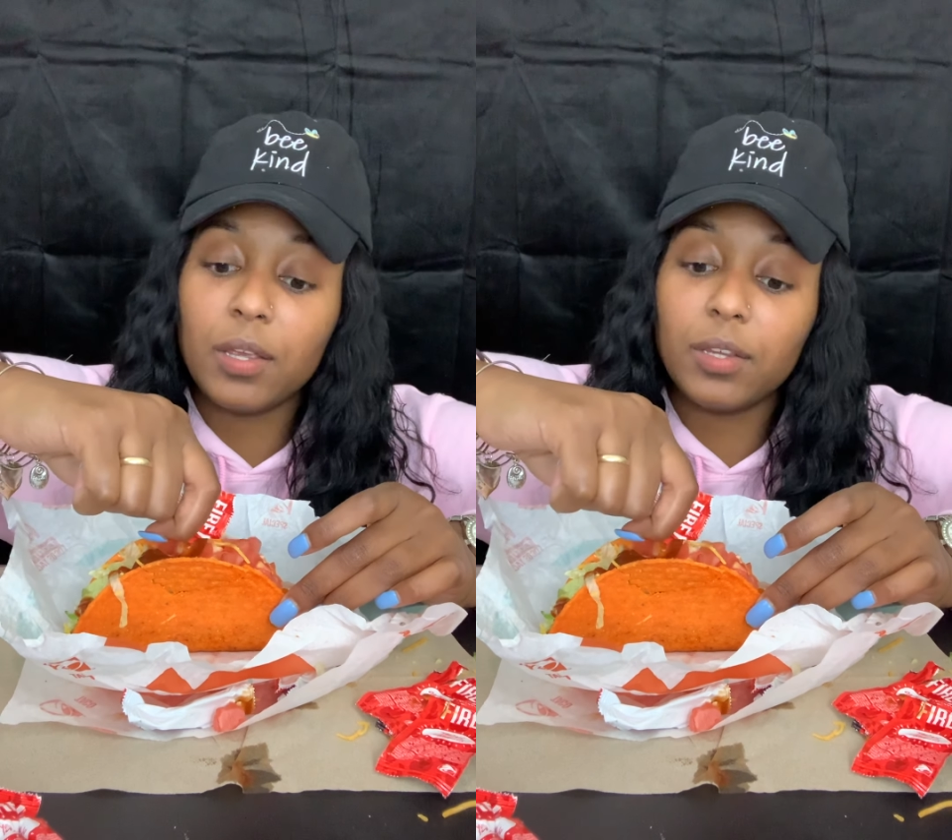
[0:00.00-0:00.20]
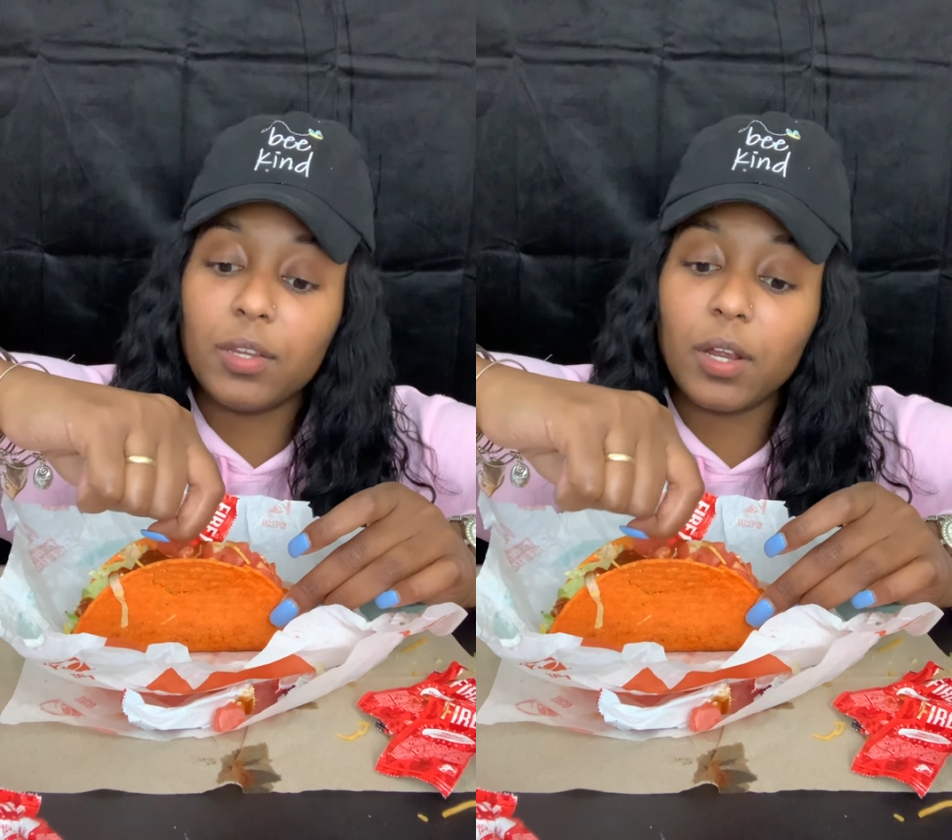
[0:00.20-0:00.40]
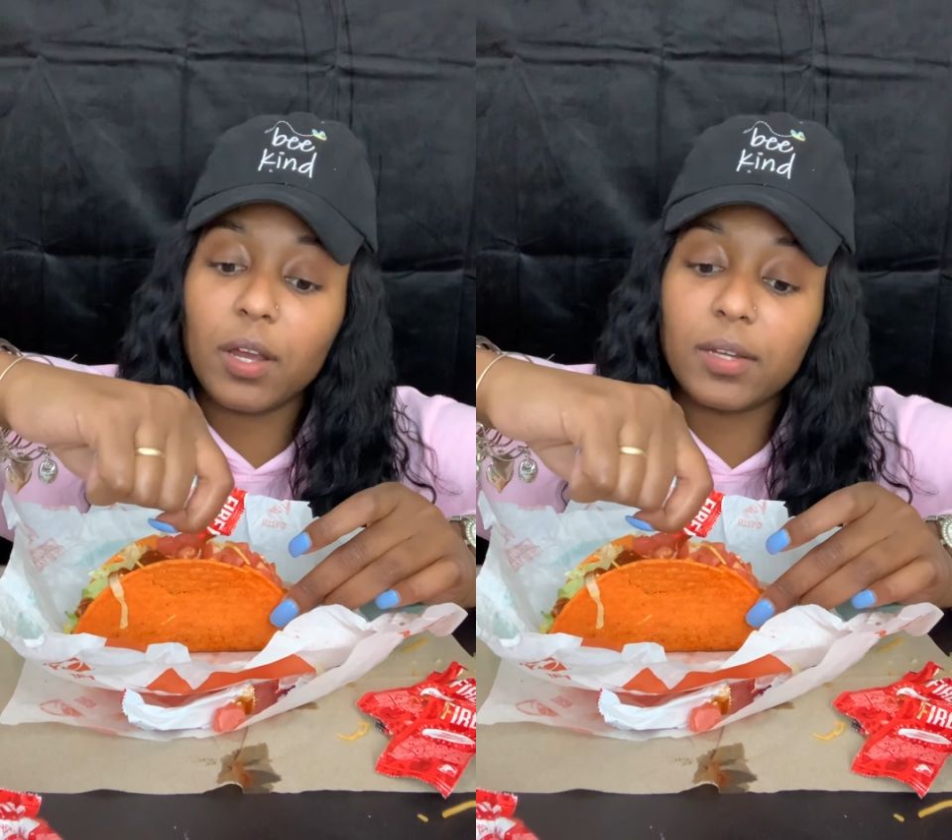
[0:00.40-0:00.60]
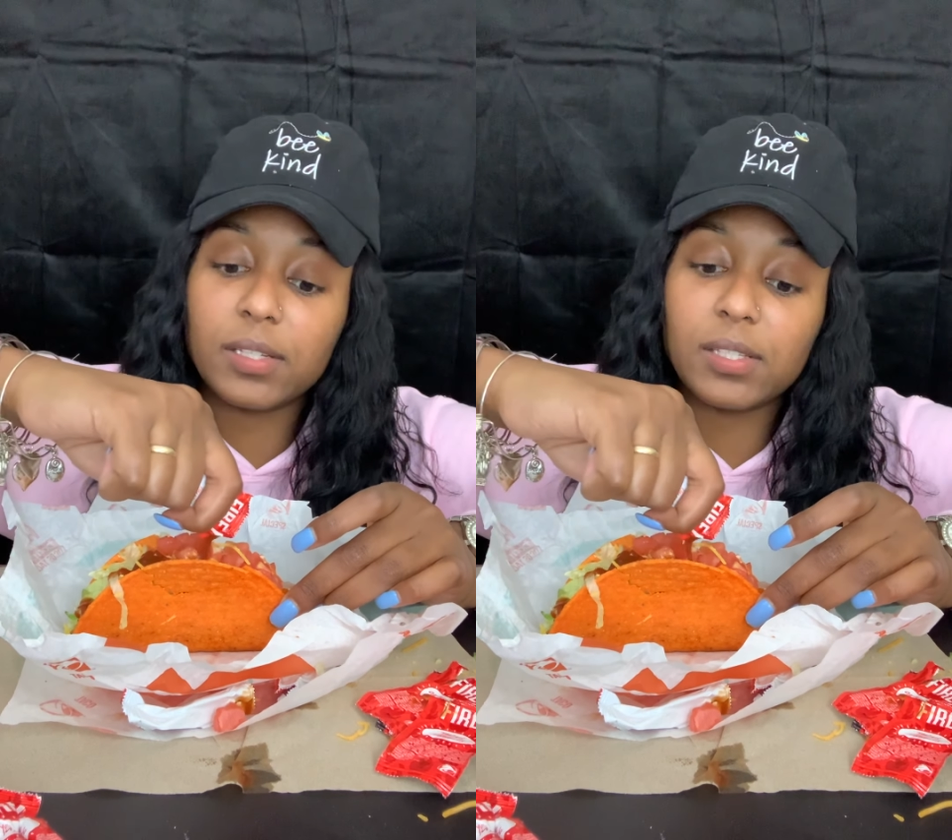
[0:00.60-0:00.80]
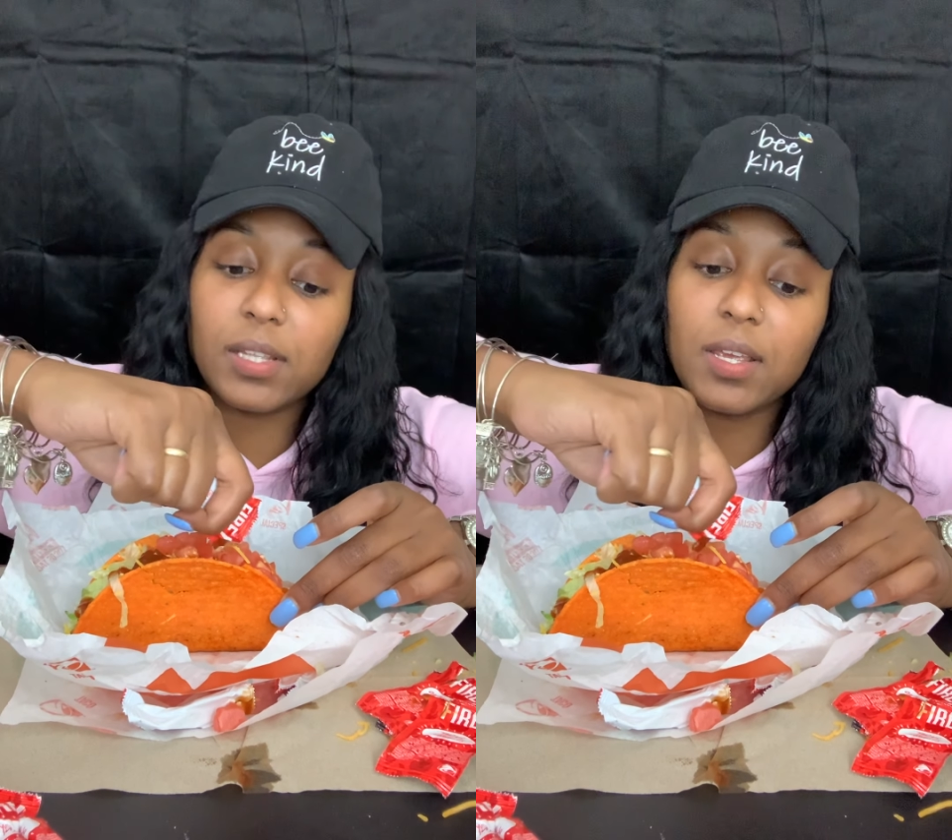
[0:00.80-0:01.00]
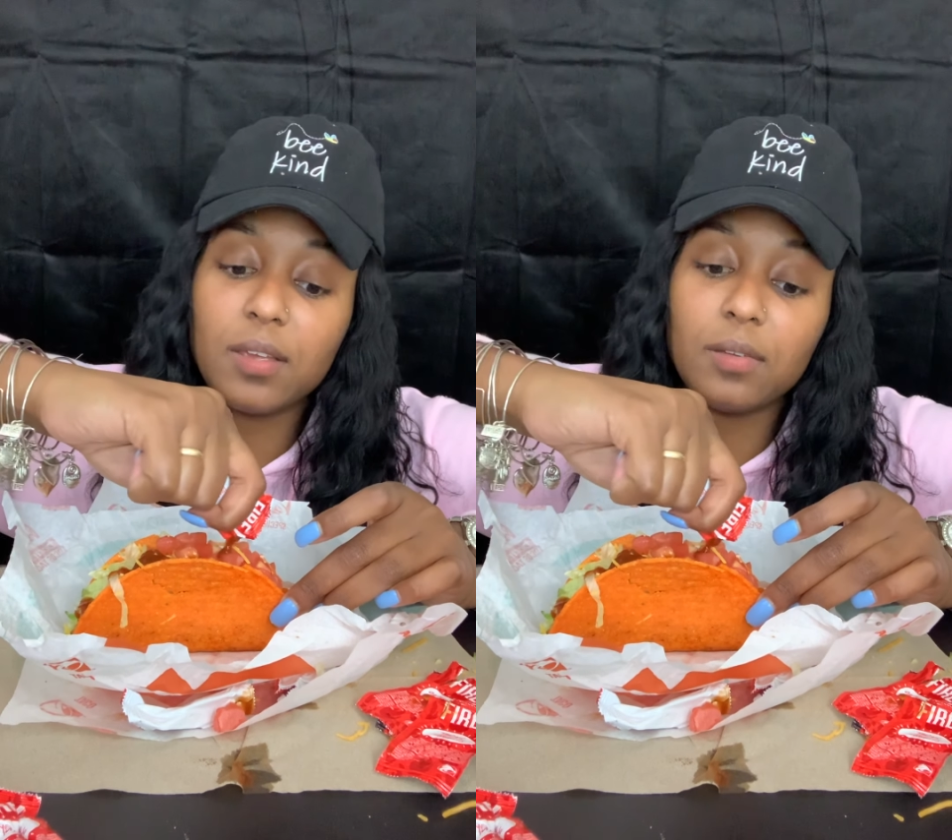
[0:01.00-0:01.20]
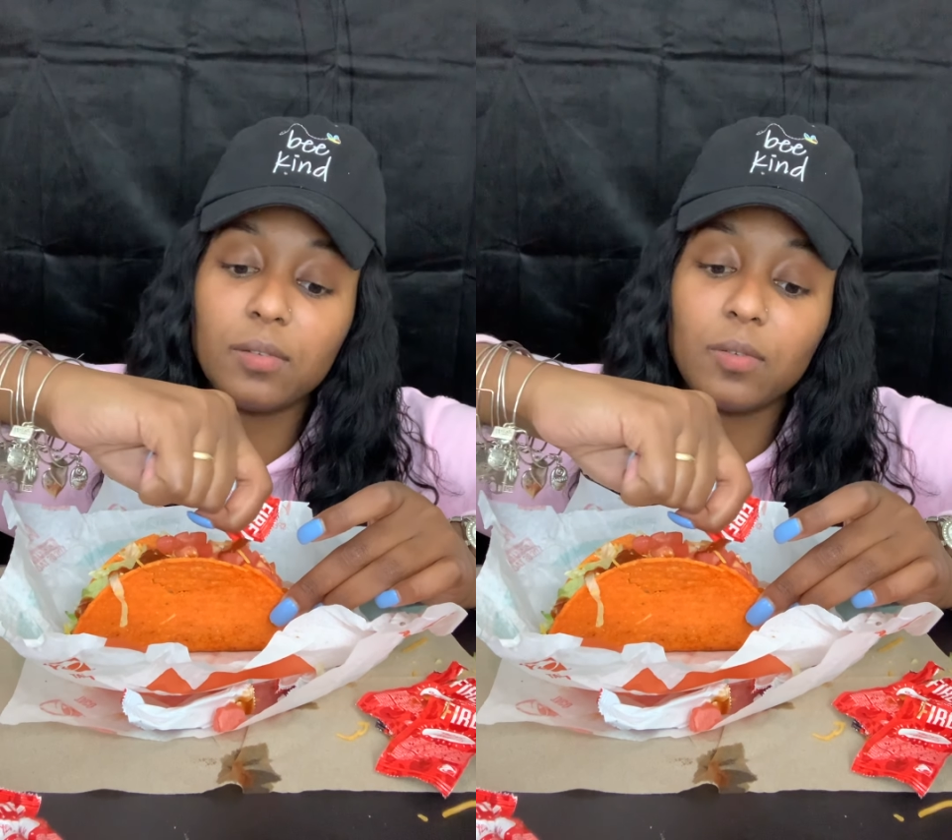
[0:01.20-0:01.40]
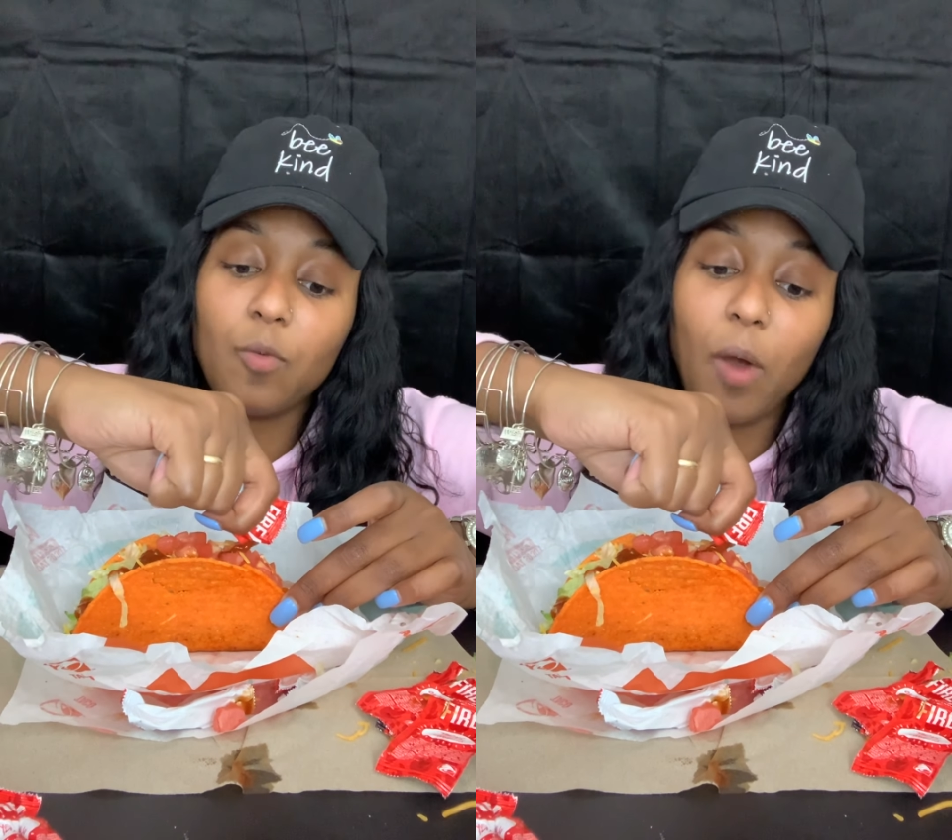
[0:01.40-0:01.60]
you're going to see
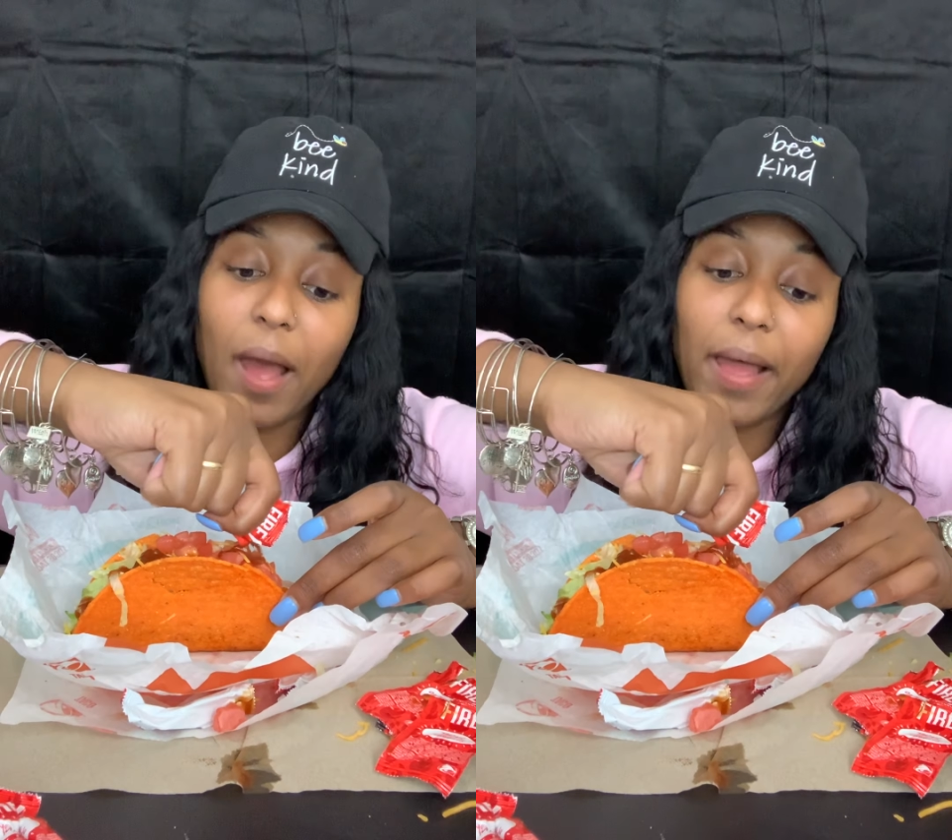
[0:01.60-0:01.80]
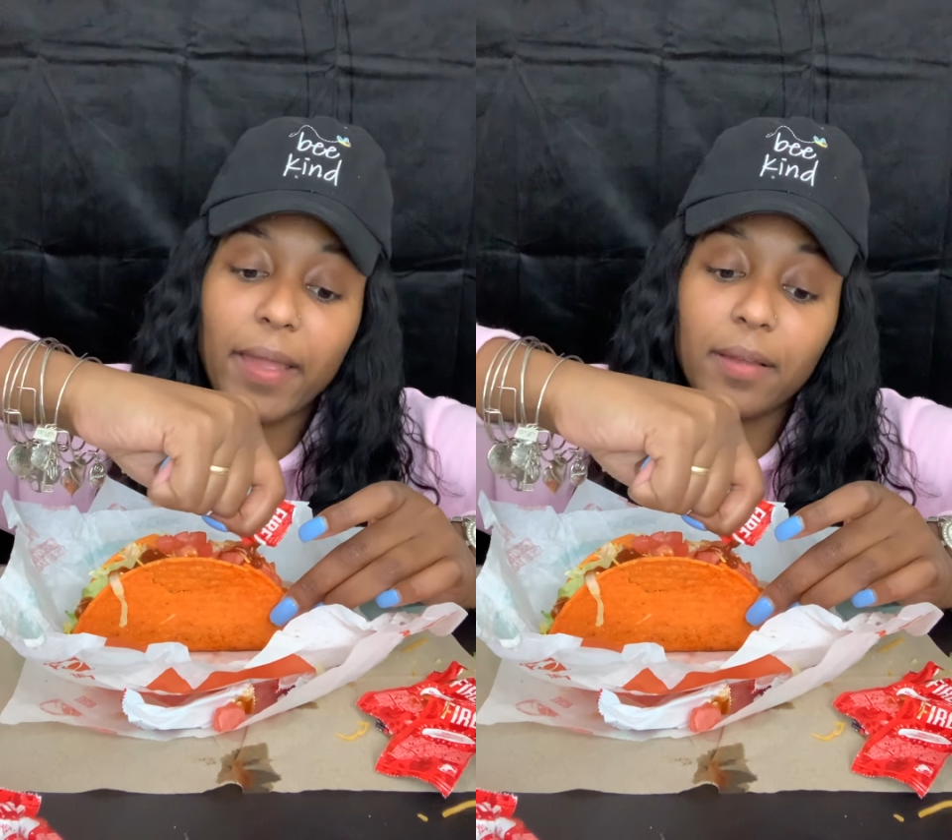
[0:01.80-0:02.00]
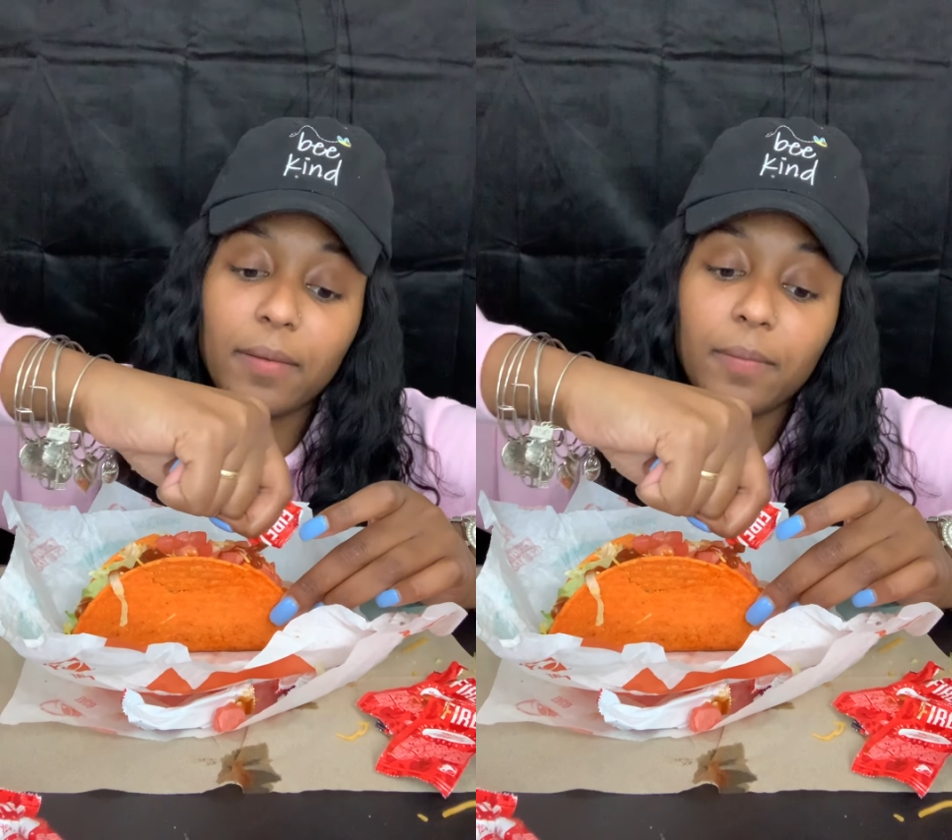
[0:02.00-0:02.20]
why